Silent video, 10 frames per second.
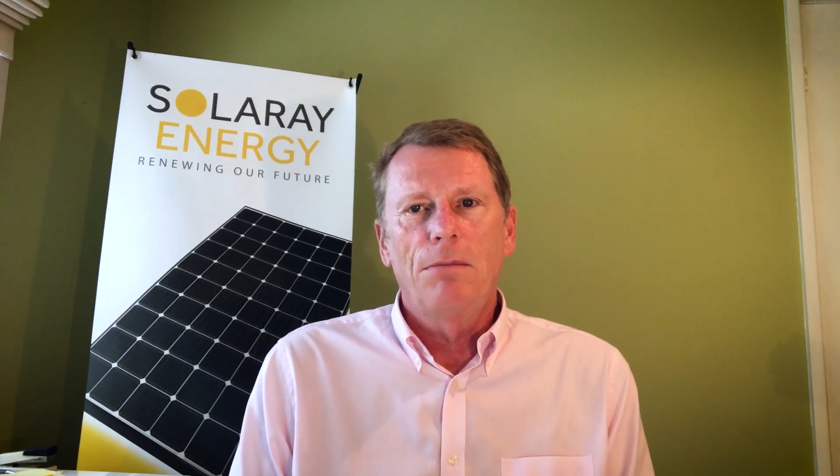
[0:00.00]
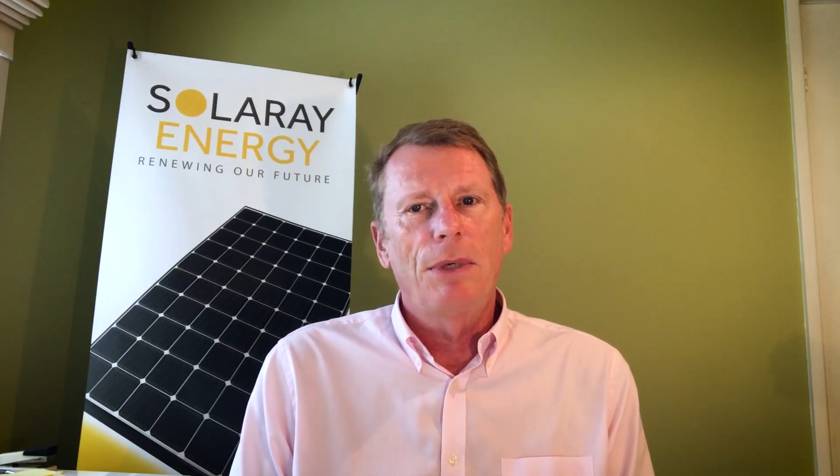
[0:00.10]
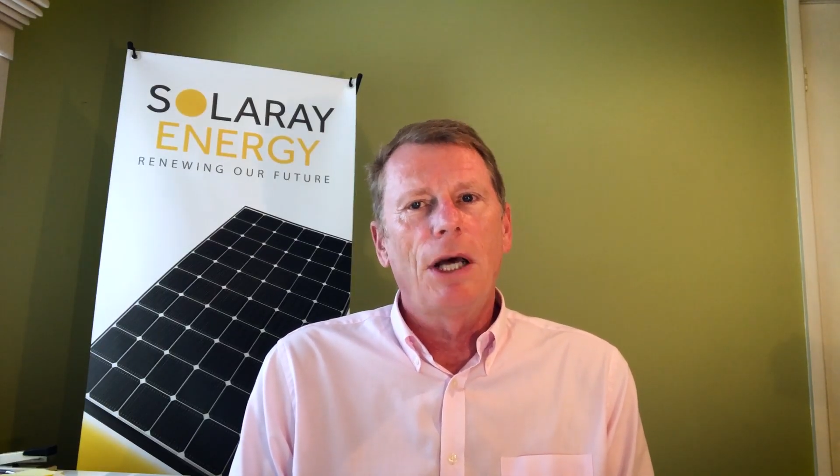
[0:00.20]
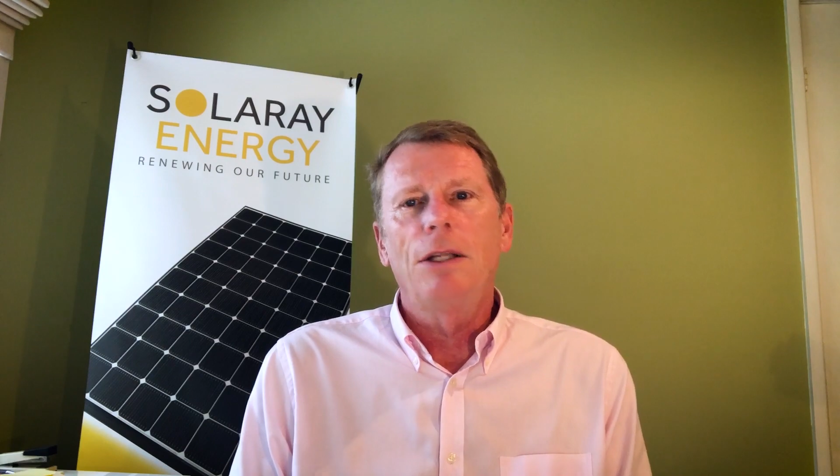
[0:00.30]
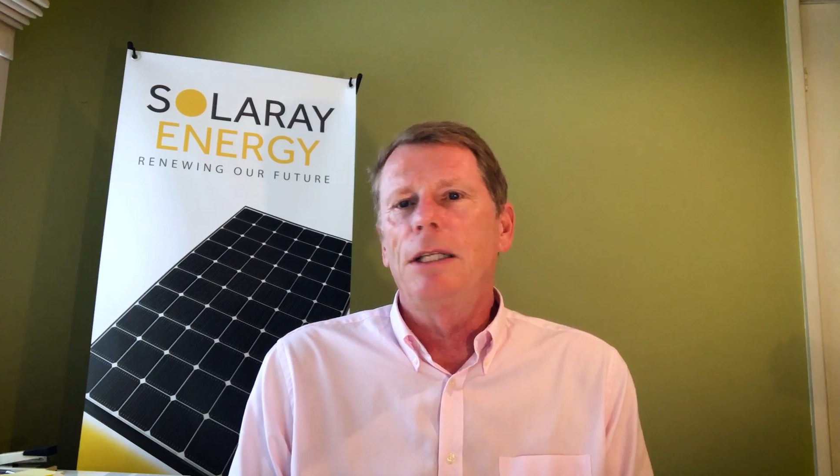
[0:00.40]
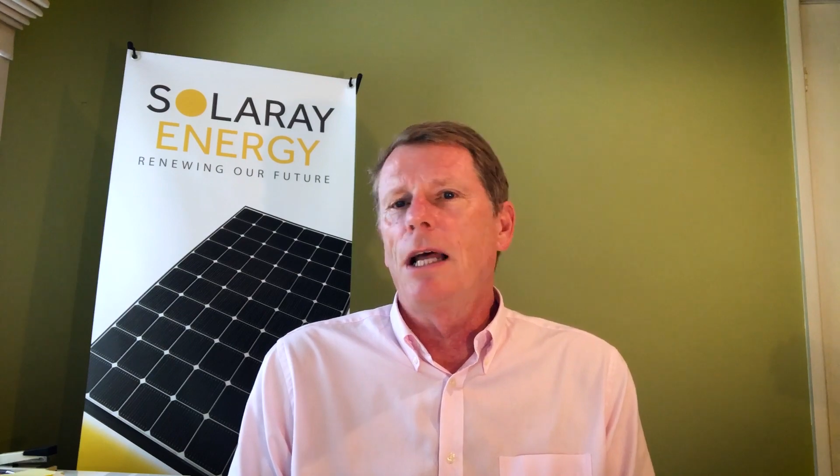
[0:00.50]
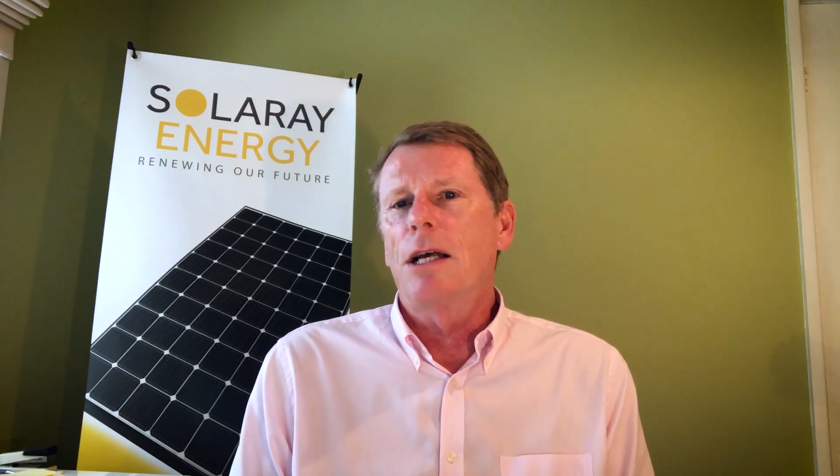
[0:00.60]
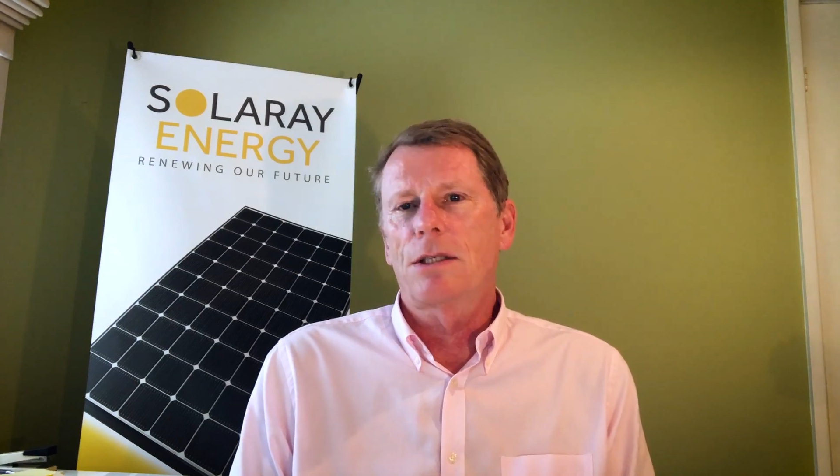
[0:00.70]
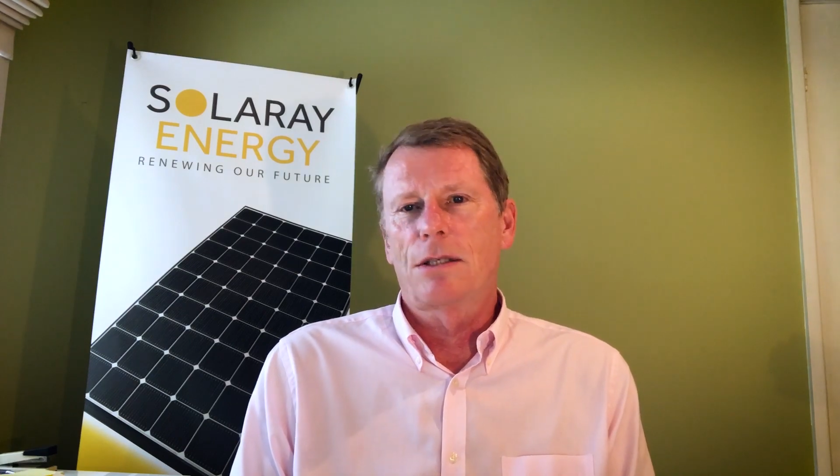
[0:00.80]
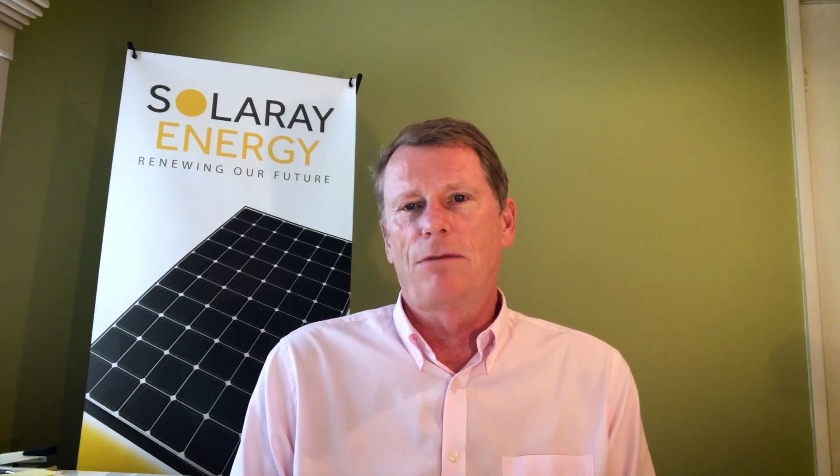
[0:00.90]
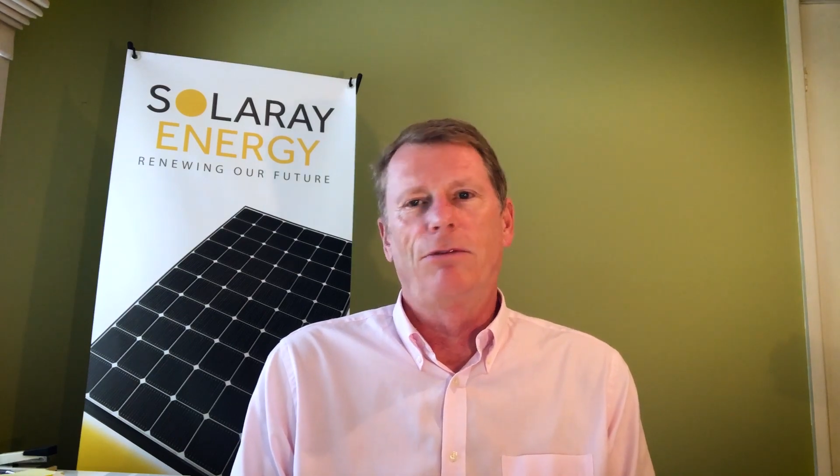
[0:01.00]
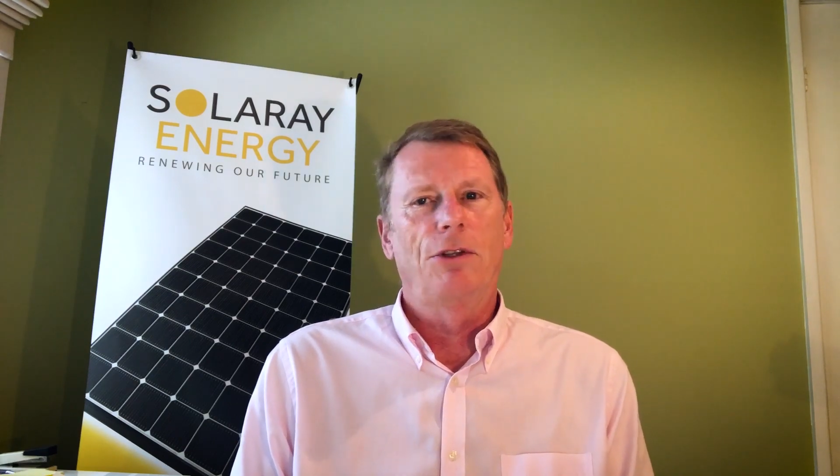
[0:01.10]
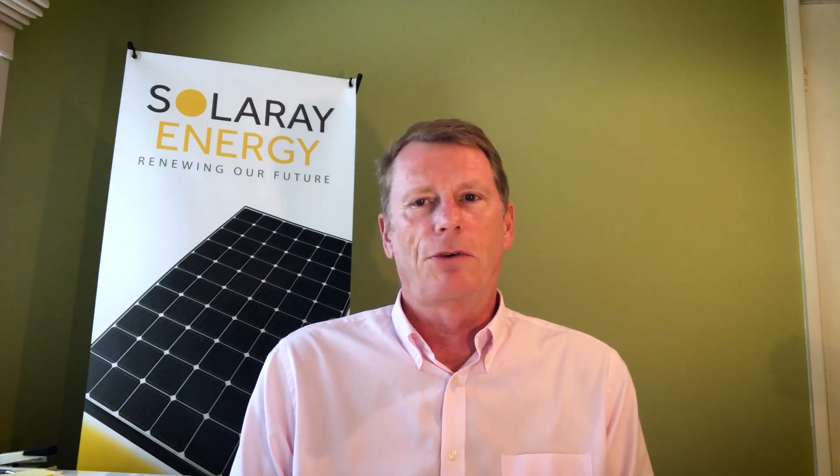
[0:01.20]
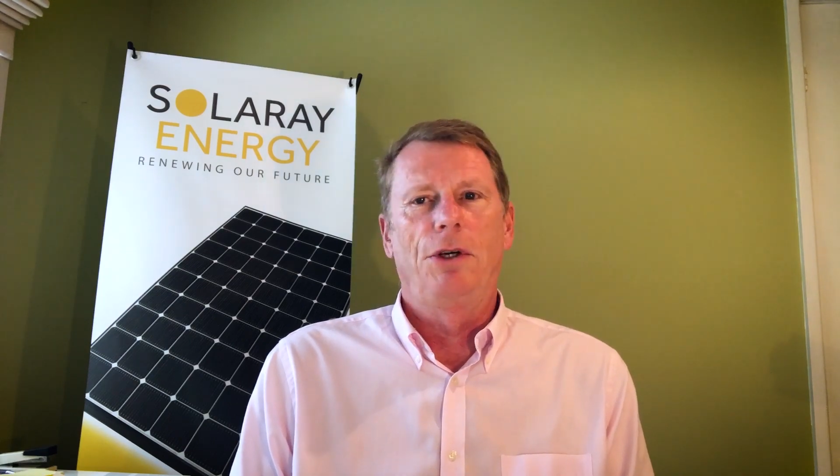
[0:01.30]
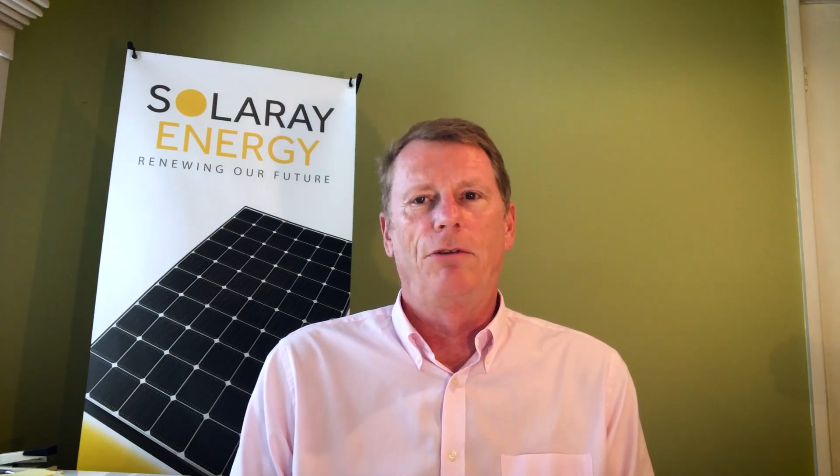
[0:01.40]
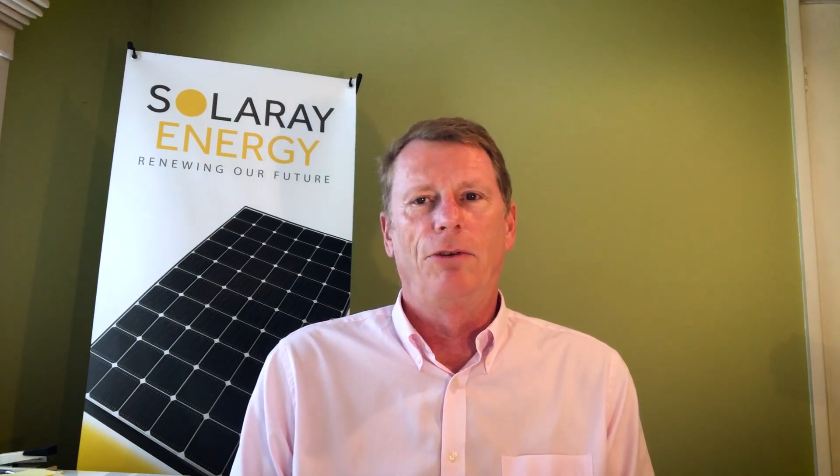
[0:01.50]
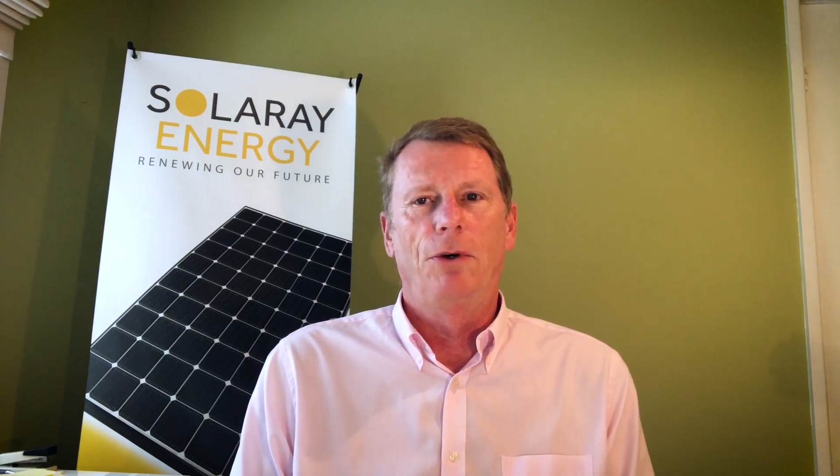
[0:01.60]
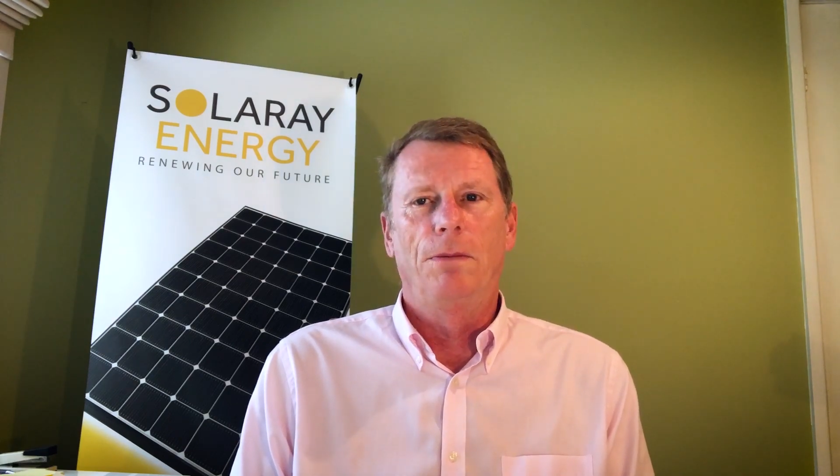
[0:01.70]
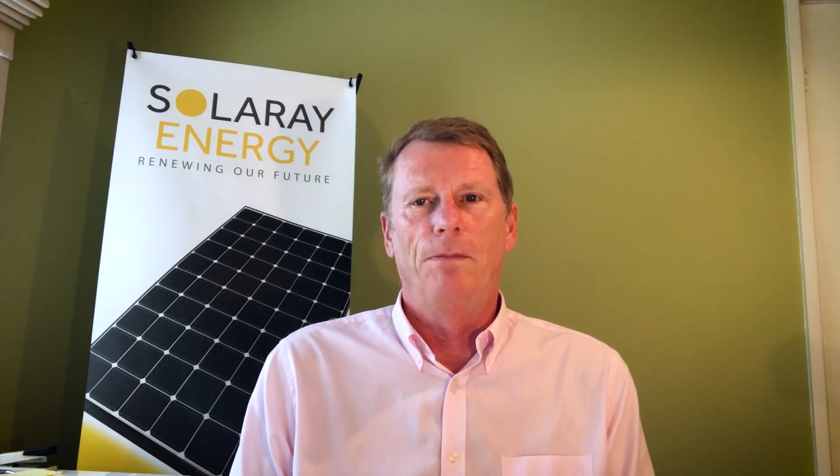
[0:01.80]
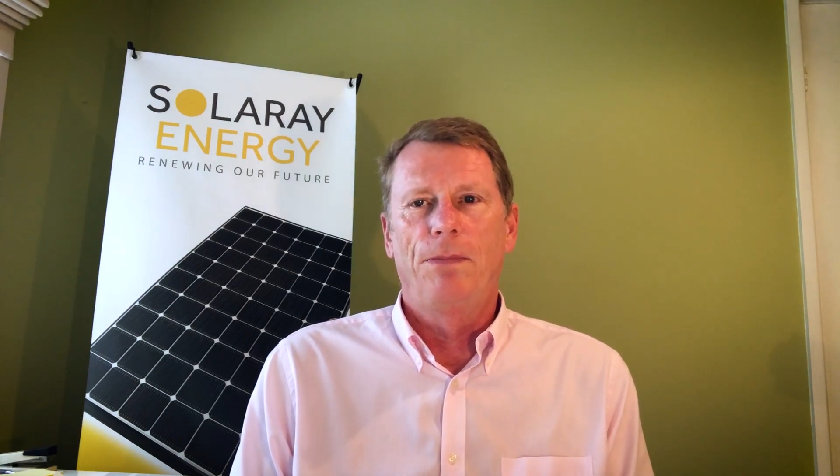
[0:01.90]
but only lasts for three or
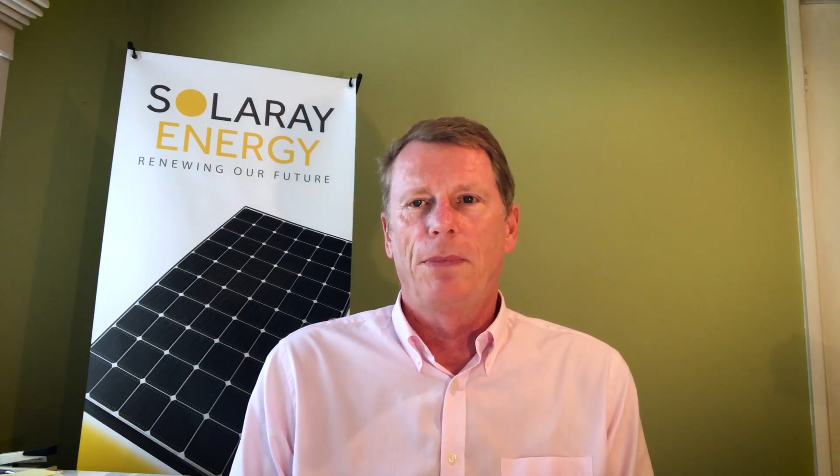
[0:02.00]
four.